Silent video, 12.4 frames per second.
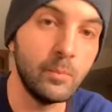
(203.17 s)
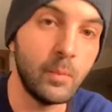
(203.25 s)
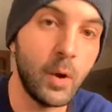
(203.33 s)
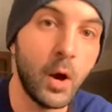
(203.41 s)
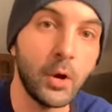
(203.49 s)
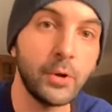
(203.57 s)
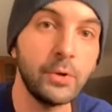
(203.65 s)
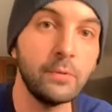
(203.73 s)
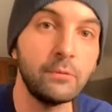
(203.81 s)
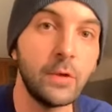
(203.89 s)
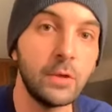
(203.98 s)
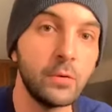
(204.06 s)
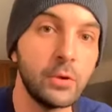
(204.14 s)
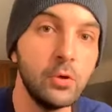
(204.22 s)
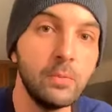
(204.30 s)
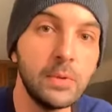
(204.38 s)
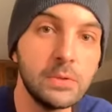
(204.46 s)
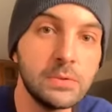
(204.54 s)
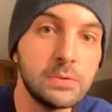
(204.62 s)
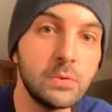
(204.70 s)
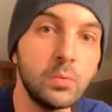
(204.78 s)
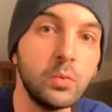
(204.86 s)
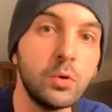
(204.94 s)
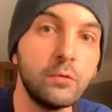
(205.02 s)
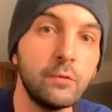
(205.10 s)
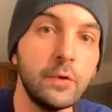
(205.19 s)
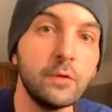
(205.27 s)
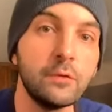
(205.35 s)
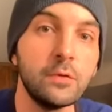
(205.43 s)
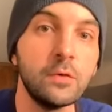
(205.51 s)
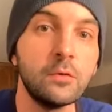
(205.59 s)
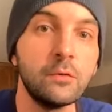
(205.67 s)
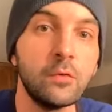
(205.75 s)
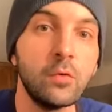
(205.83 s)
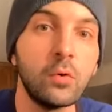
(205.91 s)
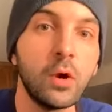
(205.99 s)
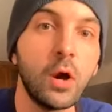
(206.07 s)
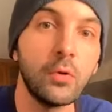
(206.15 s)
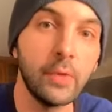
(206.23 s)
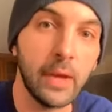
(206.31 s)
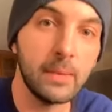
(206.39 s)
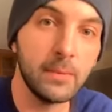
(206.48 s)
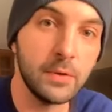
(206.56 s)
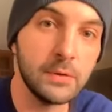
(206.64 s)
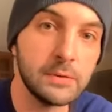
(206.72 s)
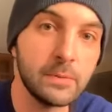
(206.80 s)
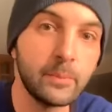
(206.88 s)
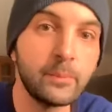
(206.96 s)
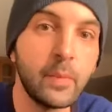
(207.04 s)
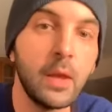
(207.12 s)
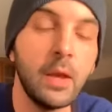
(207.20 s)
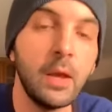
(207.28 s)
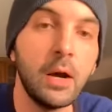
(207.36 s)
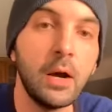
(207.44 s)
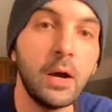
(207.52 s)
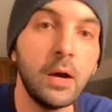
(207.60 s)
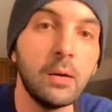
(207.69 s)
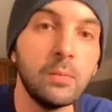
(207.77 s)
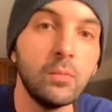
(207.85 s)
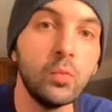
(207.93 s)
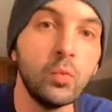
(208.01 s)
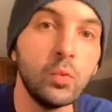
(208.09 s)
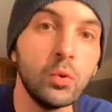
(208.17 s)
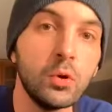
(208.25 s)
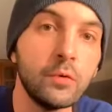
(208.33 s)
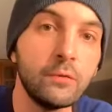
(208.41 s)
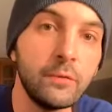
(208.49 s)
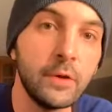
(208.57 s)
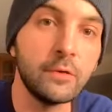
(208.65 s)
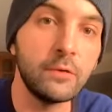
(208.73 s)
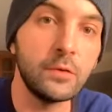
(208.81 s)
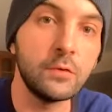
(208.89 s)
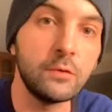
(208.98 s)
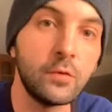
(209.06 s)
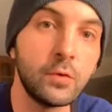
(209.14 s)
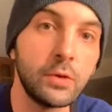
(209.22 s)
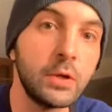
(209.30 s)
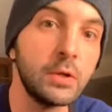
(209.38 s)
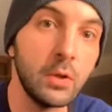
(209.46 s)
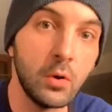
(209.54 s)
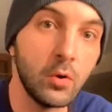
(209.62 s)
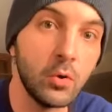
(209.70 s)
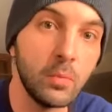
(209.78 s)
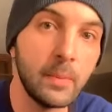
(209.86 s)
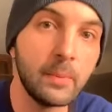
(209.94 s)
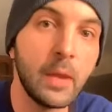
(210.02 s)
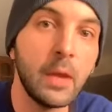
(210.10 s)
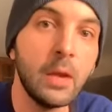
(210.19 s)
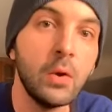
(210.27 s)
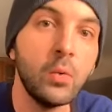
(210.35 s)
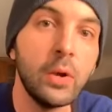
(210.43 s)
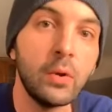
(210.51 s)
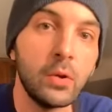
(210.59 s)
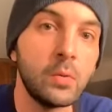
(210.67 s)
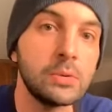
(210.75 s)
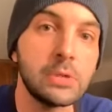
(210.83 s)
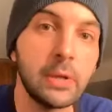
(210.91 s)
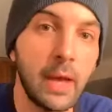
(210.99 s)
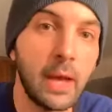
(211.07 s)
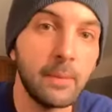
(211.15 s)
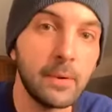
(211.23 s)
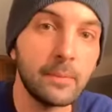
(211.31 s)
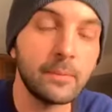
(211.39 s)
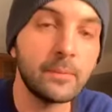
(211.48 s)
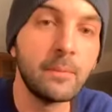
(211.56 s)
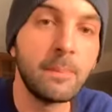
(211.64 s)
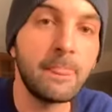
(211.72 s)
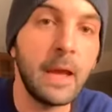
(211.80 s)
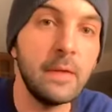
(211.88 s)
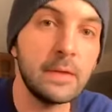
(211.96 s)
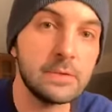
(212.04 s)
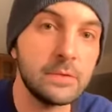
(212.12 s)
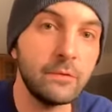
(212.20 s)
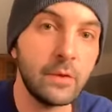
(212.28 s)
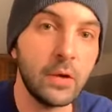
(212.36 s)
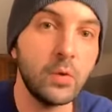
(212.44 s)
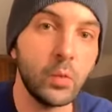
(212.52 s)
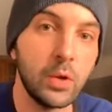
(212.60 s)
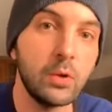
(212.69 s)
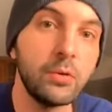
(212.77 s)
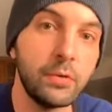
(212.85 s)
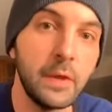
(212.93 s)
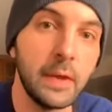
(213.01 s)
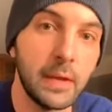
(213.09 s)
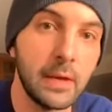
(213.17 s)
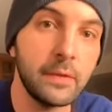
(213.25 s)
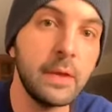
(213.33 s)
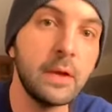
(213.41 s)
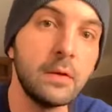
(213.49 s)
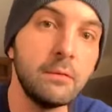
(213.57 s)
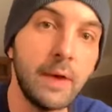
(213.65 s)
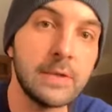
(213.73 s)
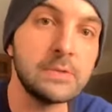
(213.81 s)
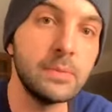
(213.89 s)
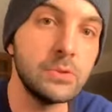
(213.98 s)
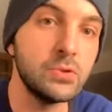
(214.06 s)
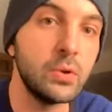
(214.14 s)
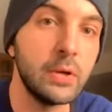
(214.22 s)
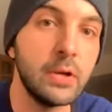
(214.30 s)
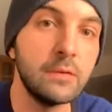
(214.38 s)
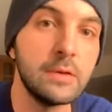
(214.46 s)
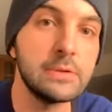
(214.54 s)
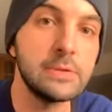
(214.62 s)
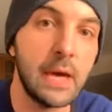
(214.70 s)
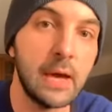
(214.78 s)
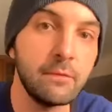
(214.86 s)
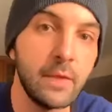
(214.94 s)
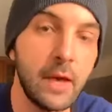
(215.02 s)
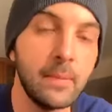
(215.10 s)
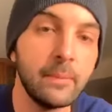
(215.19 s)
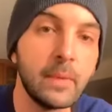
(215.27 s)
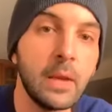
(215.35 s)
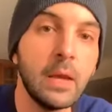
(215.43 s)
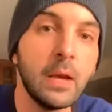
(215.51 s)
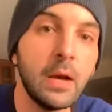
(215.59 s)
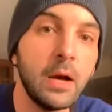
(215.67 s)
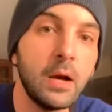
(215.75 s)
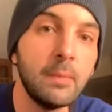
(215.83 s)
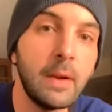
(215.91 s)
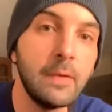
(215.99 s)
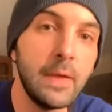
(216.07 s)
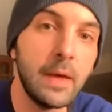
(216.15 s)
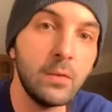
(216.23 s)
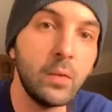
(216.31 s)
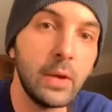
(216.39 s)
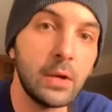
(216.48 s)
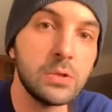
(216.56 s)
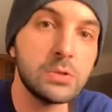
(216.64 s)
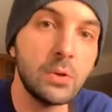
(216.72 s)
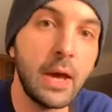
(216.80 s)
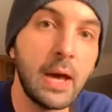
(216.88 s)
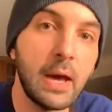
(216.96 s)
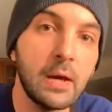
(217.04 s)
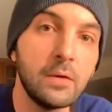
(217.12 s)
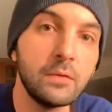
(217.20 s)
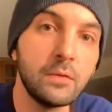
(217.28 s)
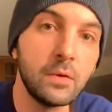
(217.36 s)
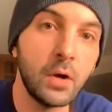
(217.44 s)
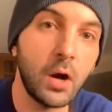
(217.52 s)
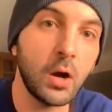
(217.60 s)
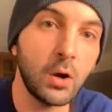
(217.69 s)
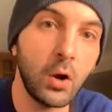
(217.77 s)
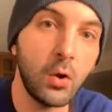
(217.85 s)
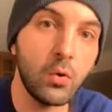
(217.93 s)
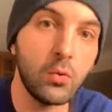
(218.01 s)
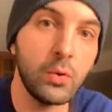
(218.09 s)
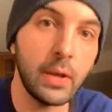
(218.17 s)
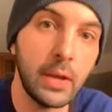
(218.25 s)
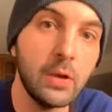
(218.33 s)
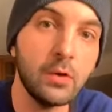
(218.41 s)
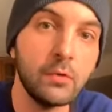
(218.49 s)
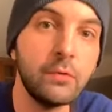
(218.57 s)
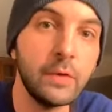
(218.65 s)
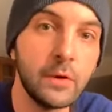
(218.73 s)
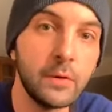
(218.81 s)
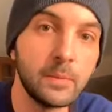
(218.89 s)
our fellow humans. We're fearful for our neighbors. We're fearful for the globe. We don't know what's going to happen. And that's a very real thing. And I think a vast majority of us have that. And then we also have our own inner fear,